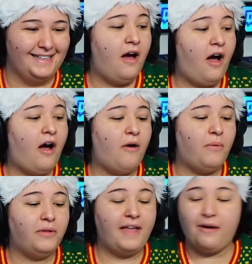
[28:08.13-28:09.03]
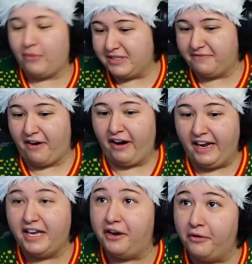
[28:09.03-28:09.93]
Oh, well, that was very
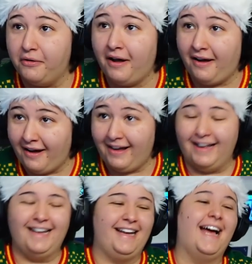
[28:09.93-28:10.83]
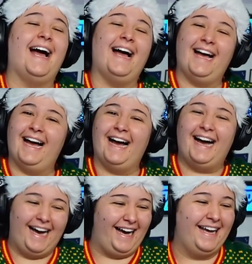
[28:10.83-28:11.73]
cute,
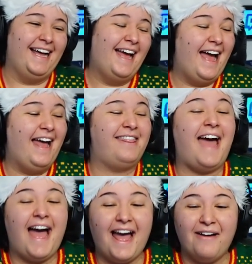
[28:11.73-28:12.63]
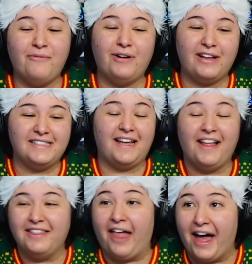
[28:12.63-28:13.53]
huh? That was a
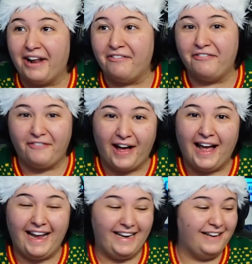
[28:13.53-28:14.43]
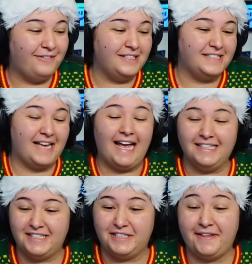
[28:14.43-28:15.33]
lot of fun. It was
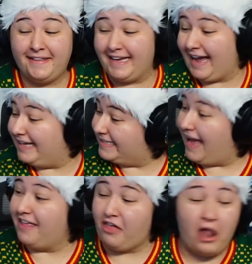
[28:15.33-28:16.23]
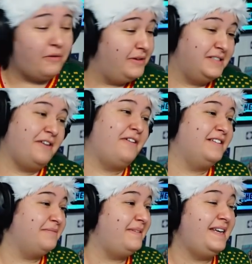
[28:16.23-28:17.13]
as silly as I thought it was going
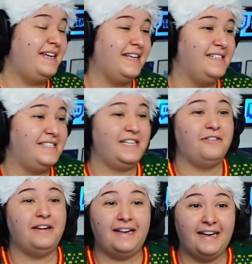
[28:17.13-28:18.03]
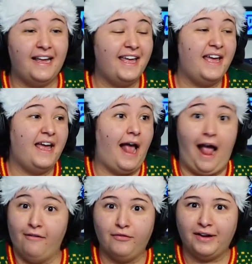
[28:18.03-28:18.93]
to be, considering
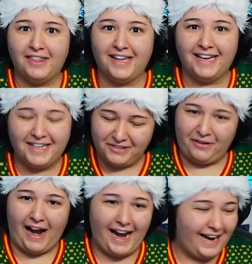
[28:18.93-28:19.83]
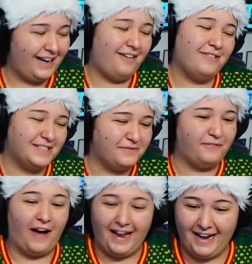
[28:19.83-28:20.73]
everything, right? It was
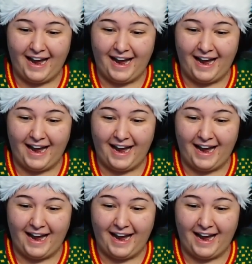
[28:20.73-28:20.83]
fun.